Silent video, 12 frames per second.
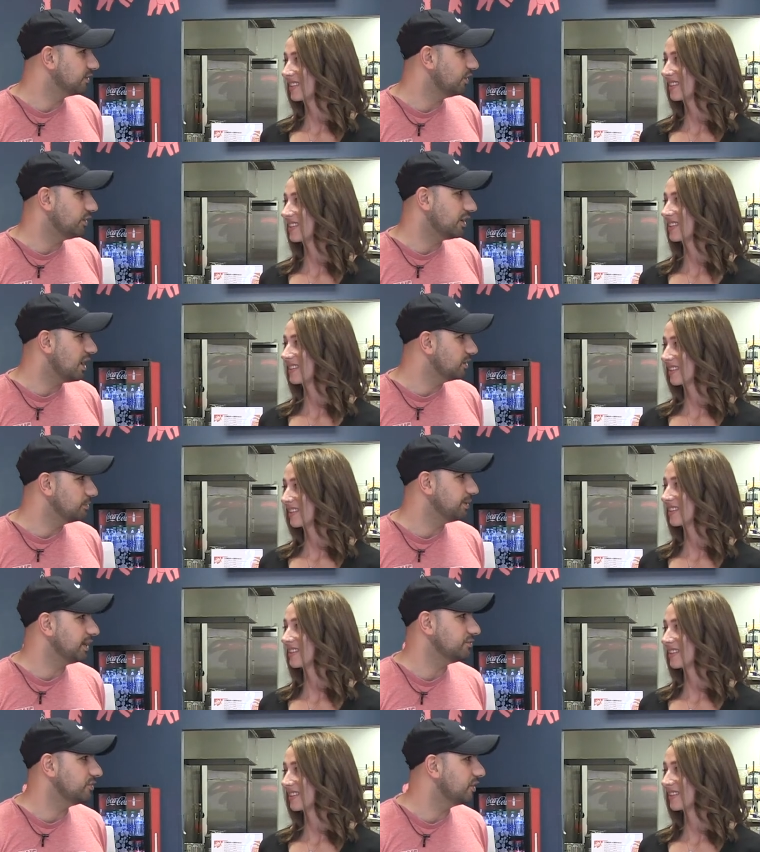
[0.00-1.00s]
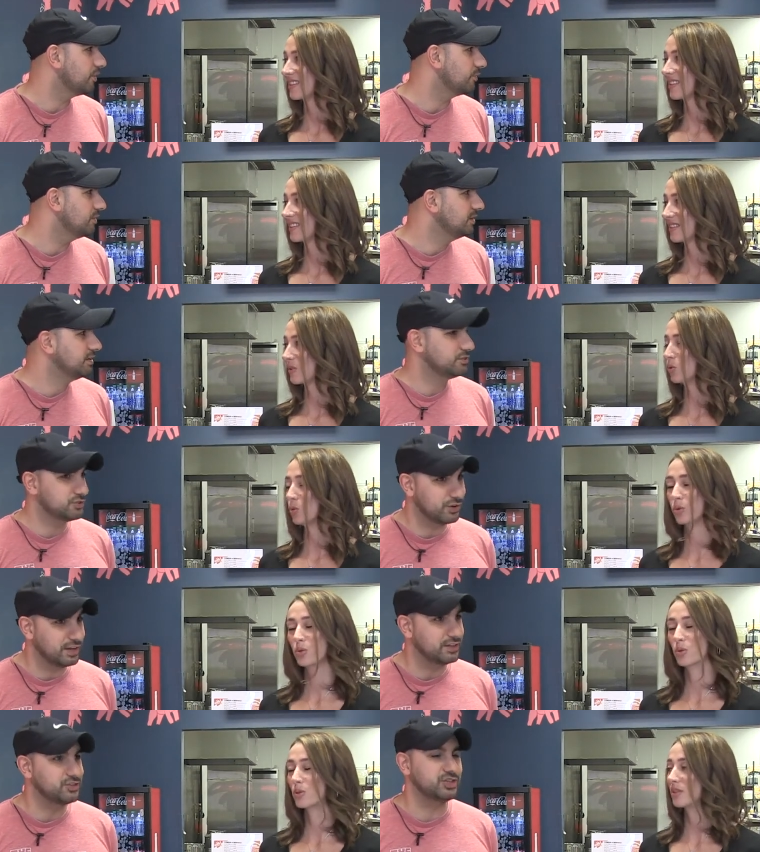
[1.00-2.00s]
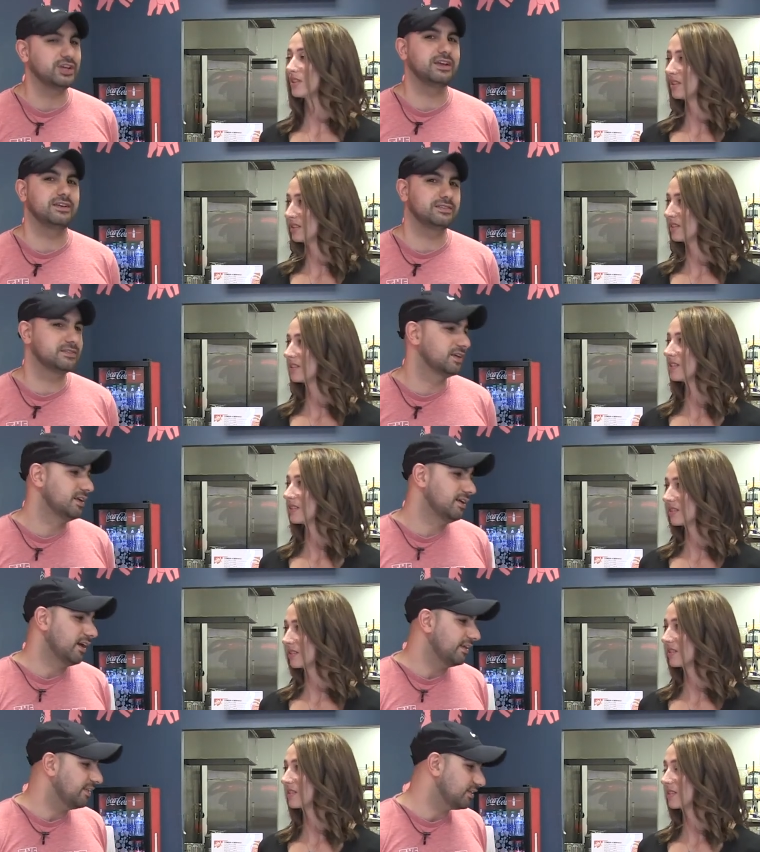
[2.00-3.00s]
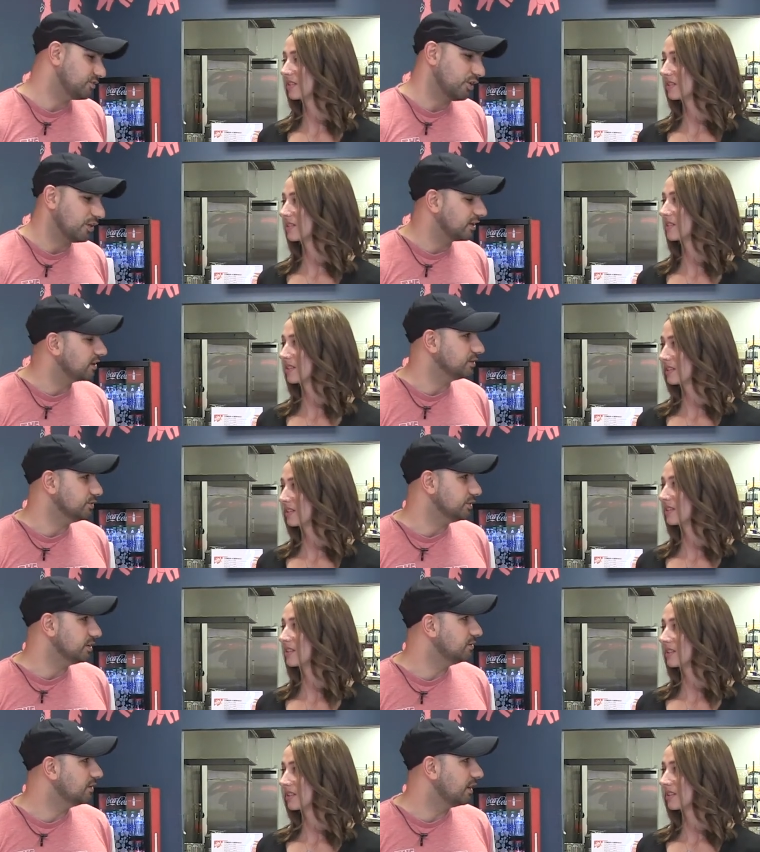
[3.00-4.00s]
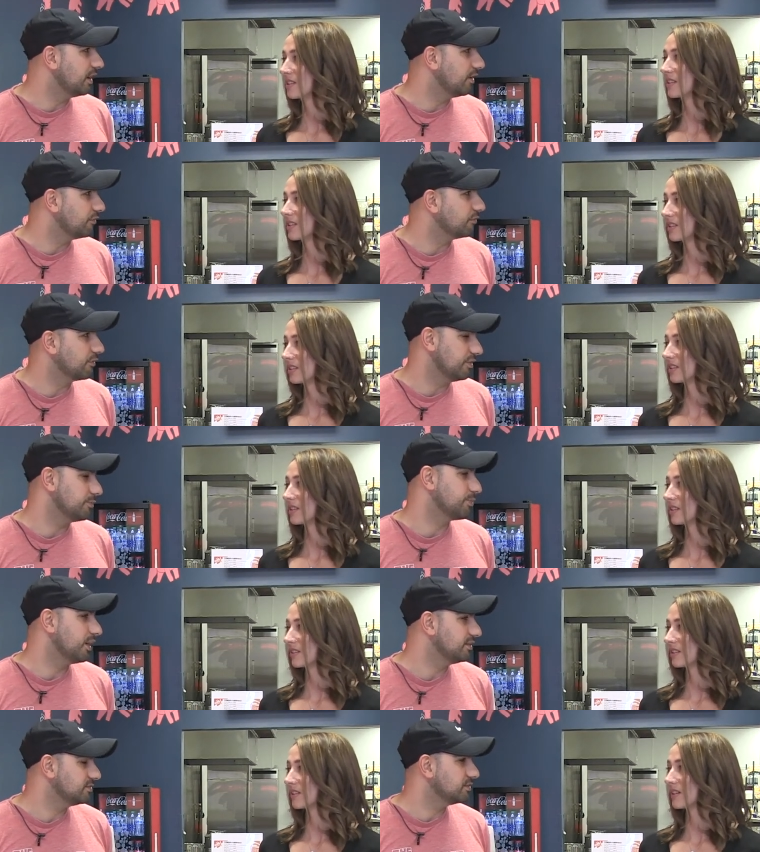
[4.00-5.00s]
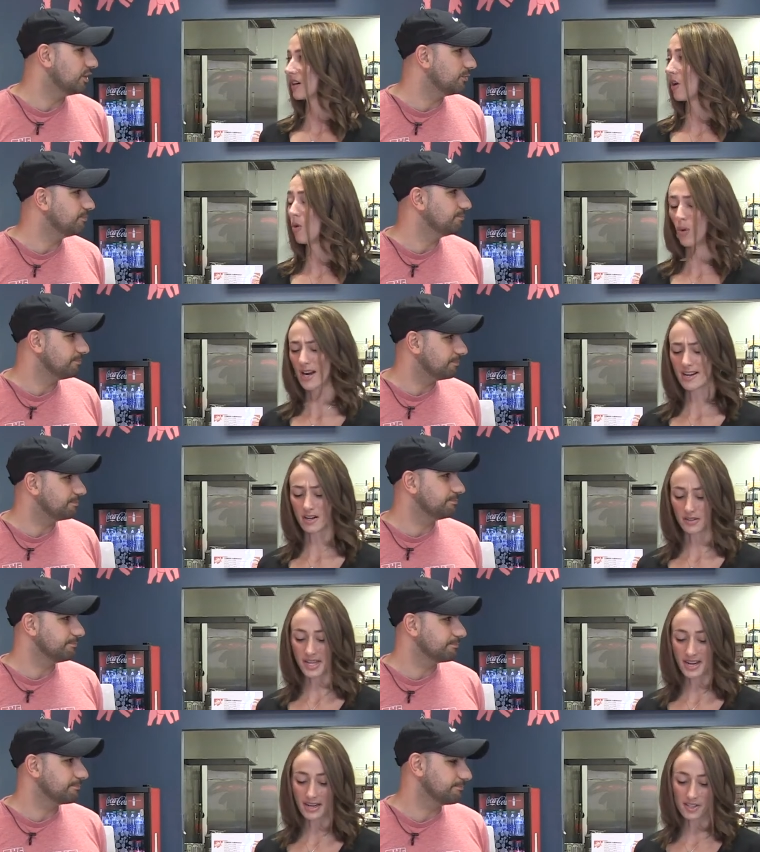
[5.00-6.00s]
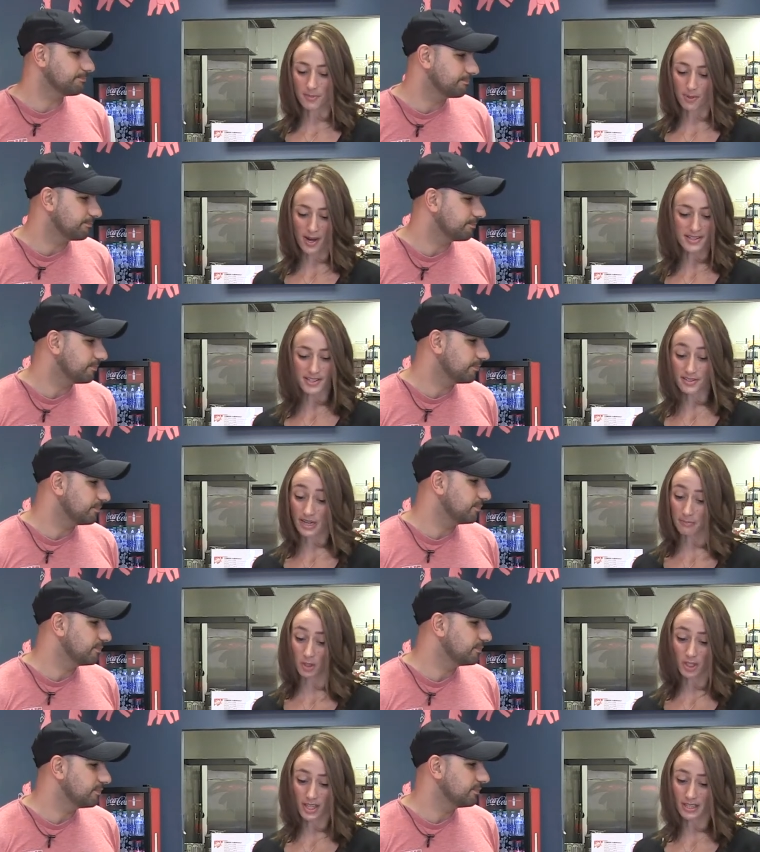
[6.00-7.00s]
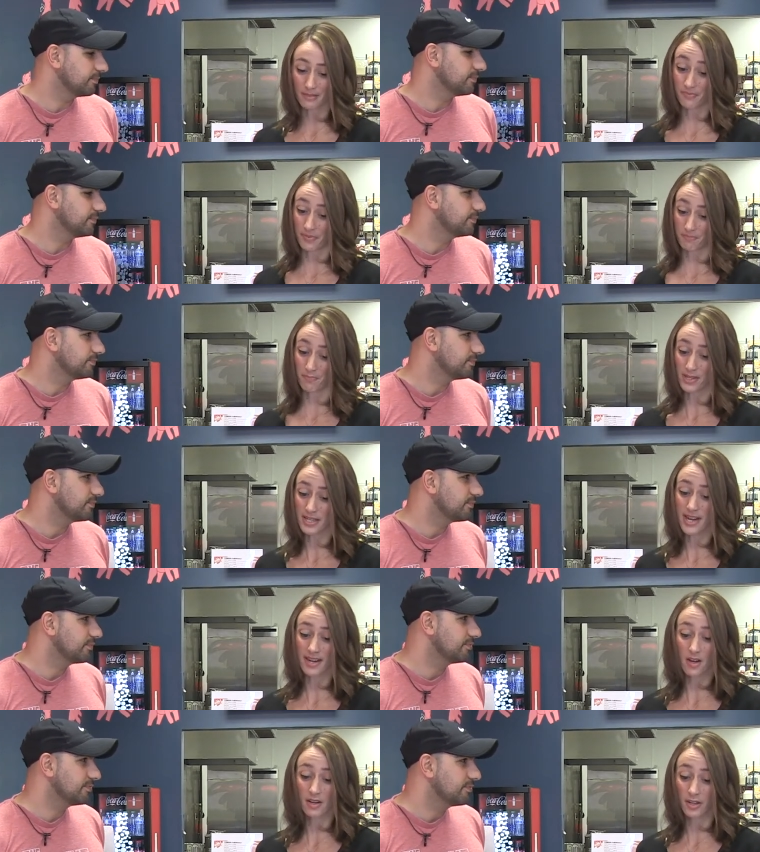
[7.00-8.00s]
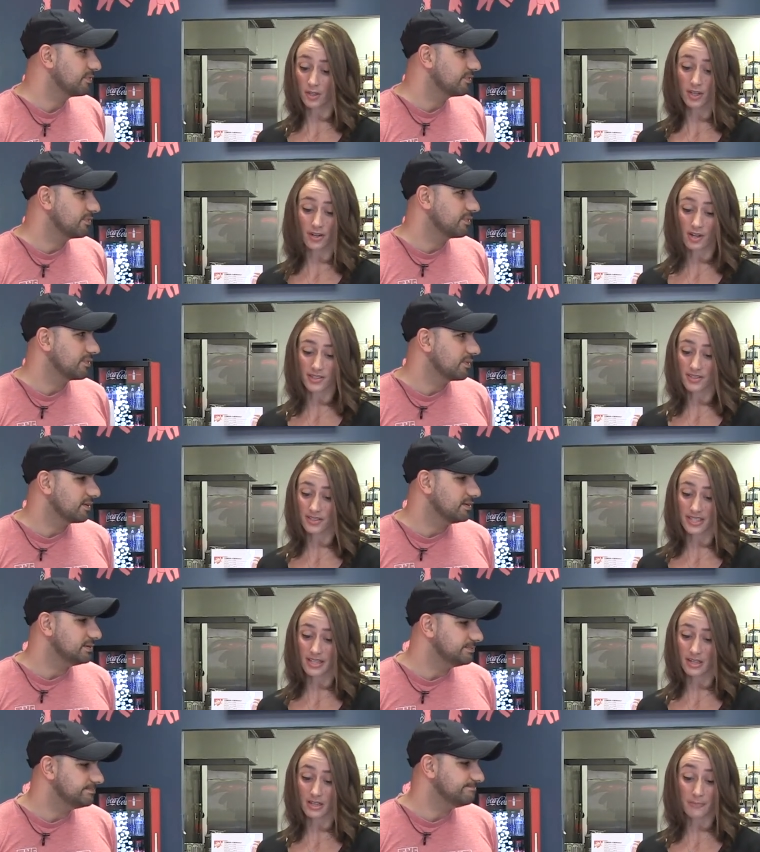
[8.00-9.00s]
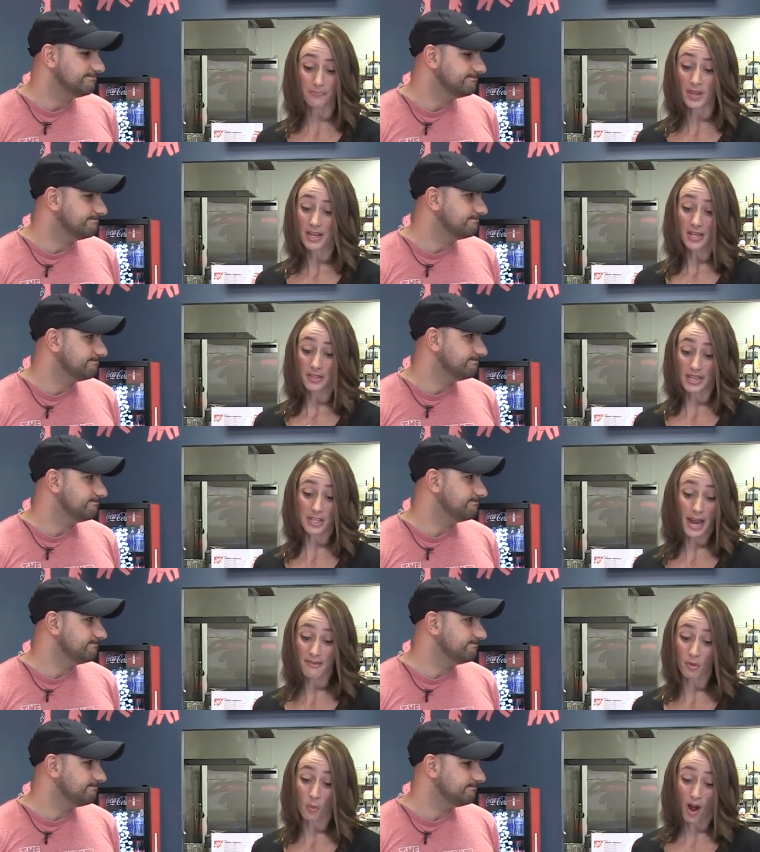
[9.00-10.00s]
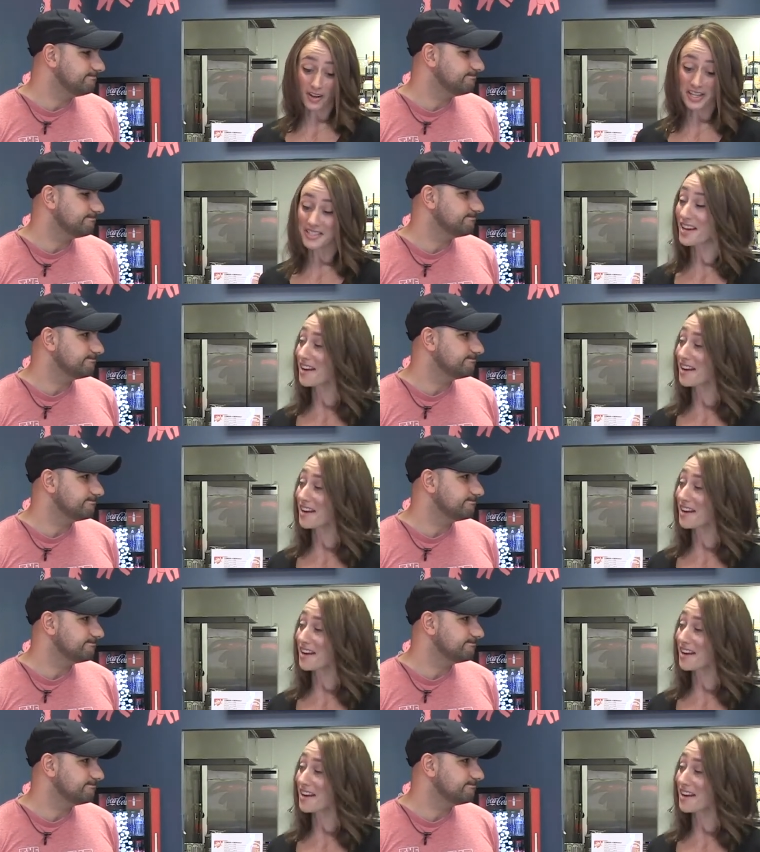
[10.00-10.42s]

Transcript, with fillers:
Speaker 1: slaw, jalapeno, Oof. shredded cheese and that's all included uh, in the price. So, oh wow,
Speaker 2: yeah, because yeah, the prices I'm looking at uh, pretty dang on good, honestly. Um, then you have the walking